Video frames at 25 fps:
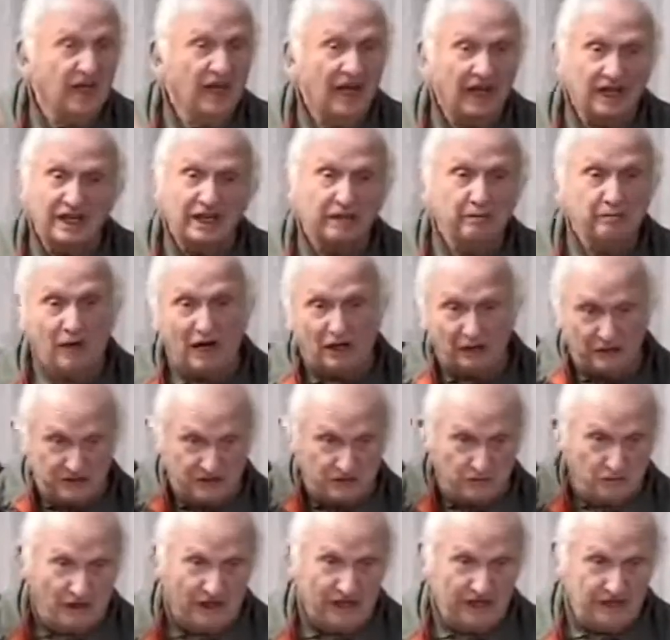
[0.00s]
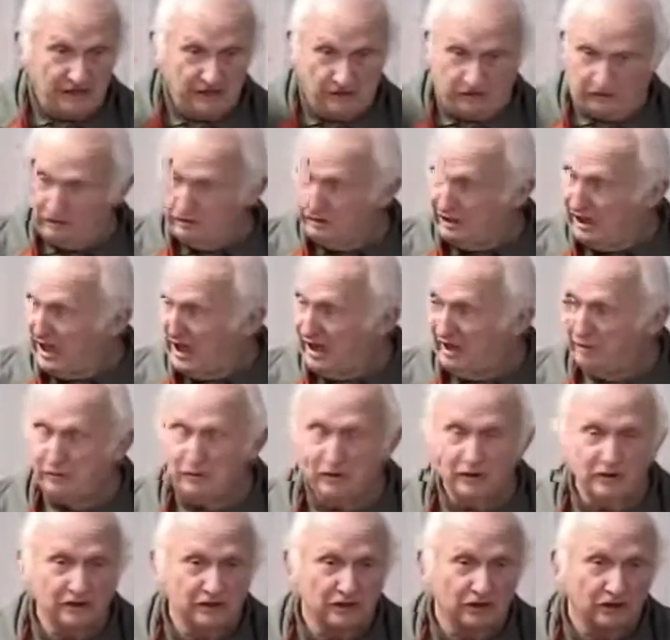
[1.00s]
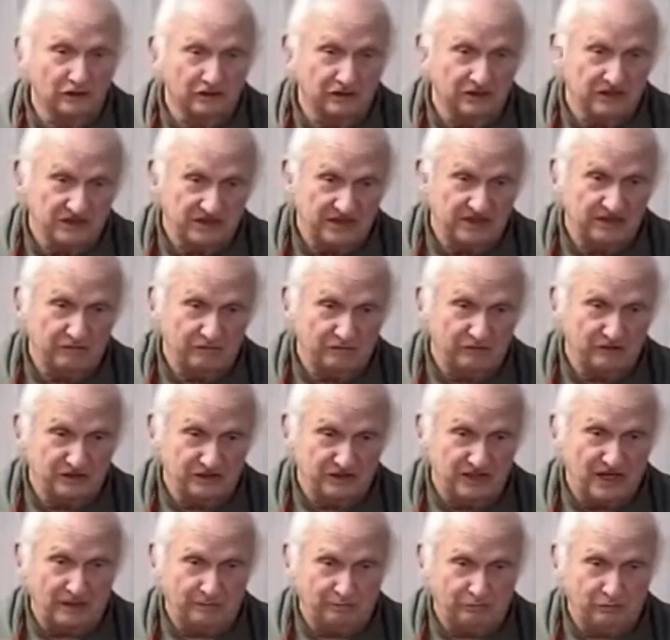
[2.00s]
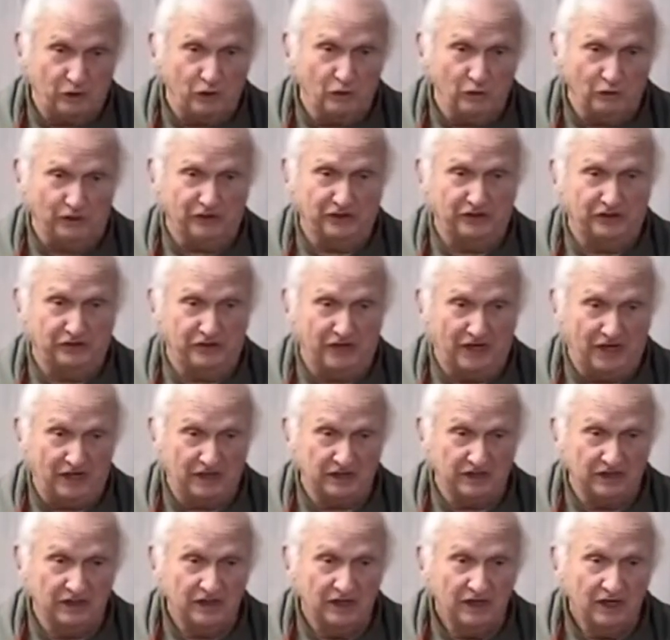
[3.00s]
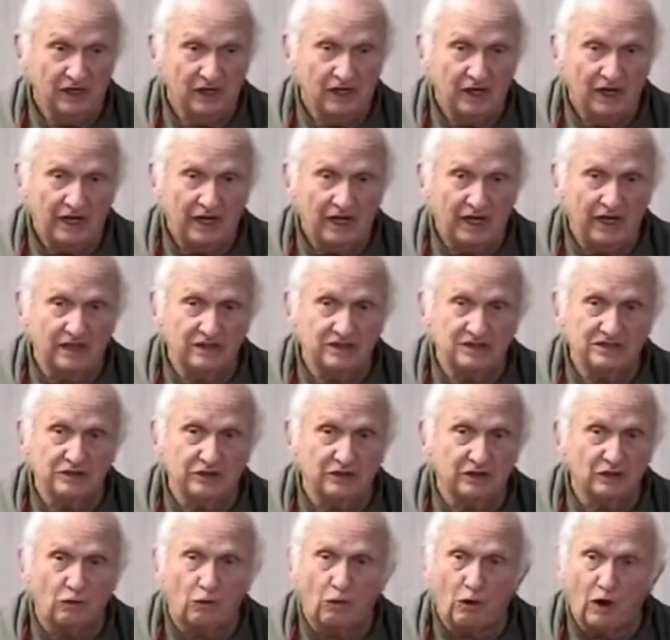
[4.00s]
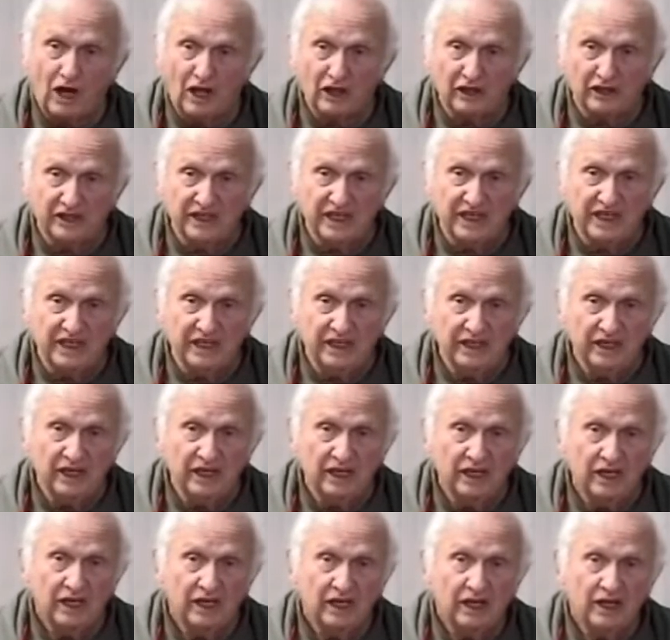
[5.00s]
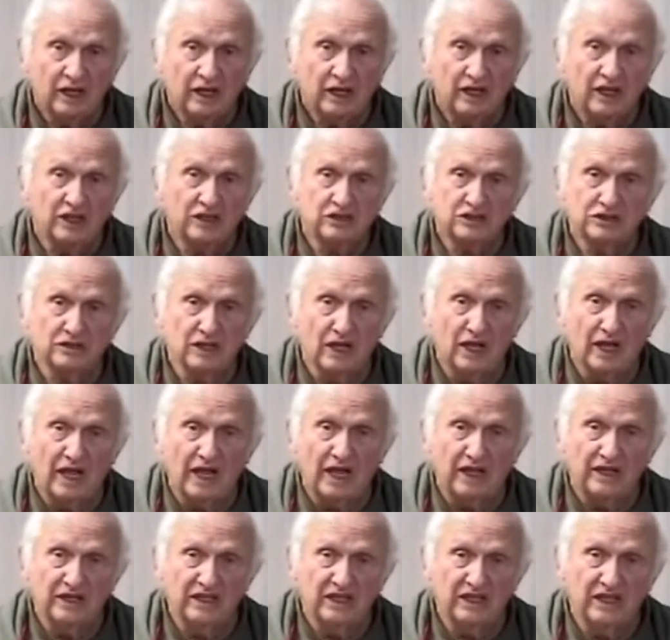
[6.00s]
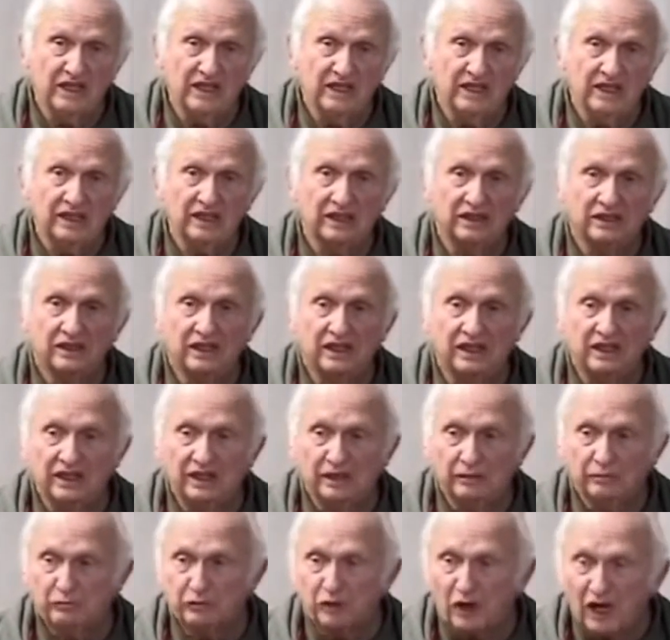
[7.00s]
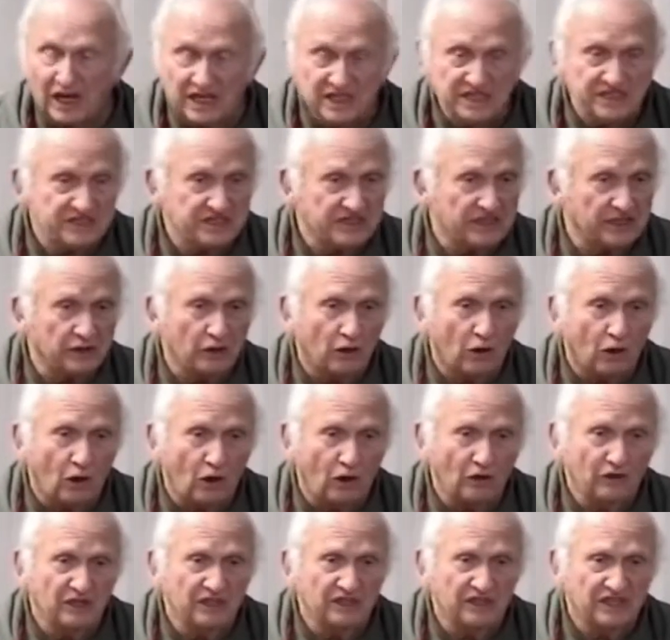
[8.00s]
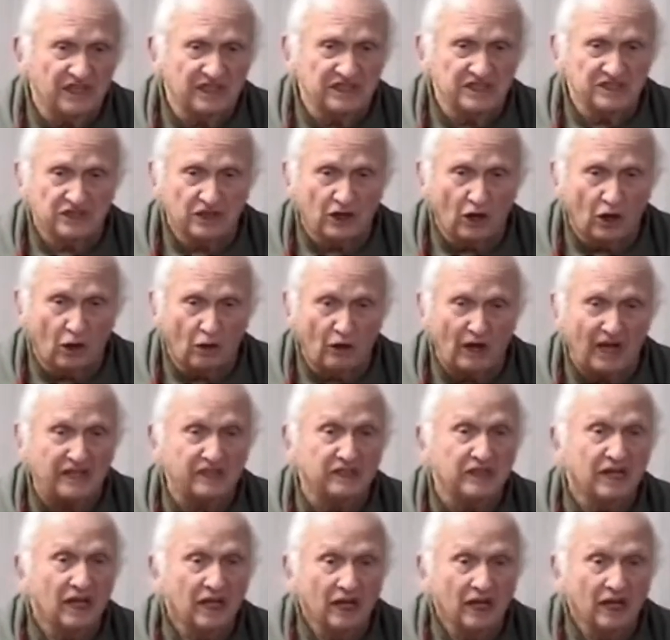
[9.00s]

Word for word: and they bounce away. The hammer, you look to see if it's not broken or not. And so the quality is, and the, the price and all the things go. And